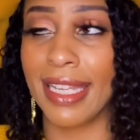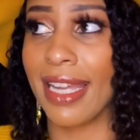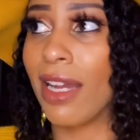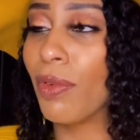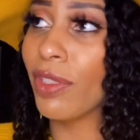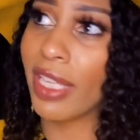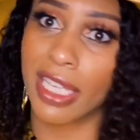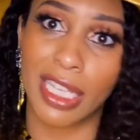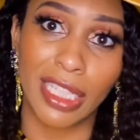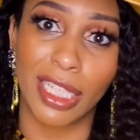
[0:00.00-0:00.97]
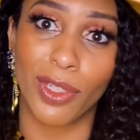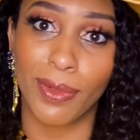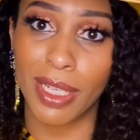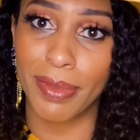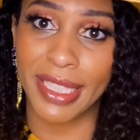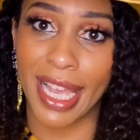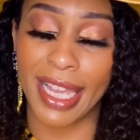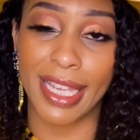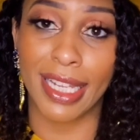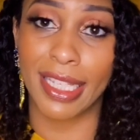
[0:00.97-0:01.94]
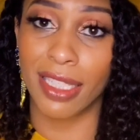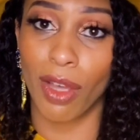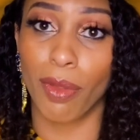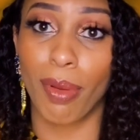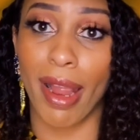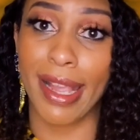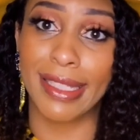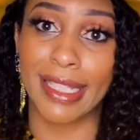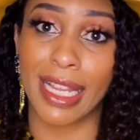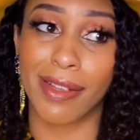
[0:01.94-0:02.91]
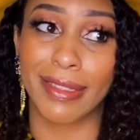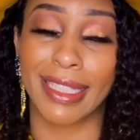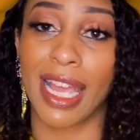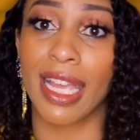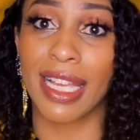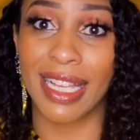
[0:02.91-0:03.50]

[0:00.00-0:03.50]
And I went on that Kilian website and I saw the price and I was like,